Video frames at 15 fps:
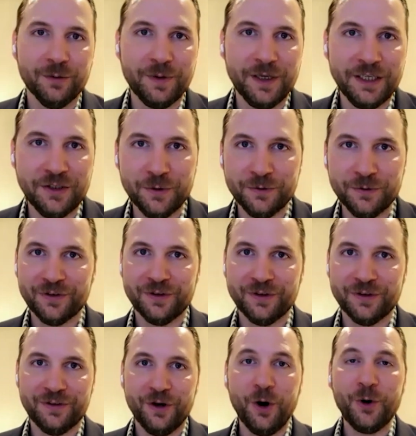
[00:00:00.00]
that are being used
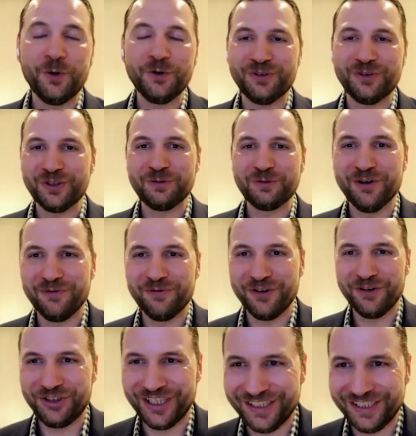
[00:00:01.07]
to host the spear
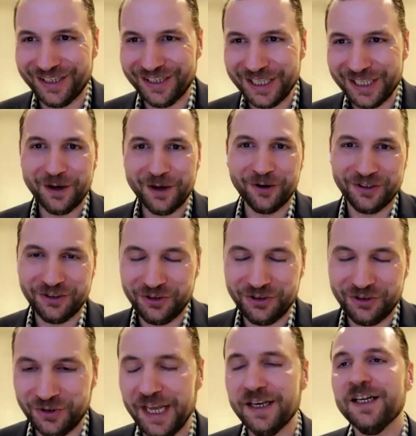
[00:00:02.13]
phishing emails that
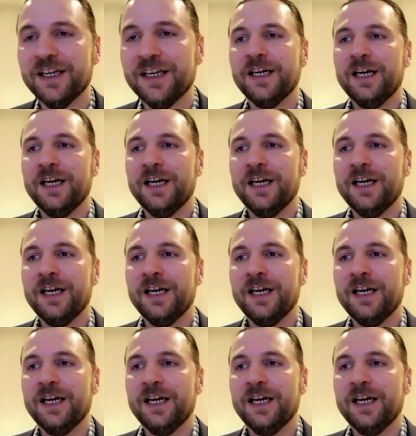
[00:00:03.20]
you get.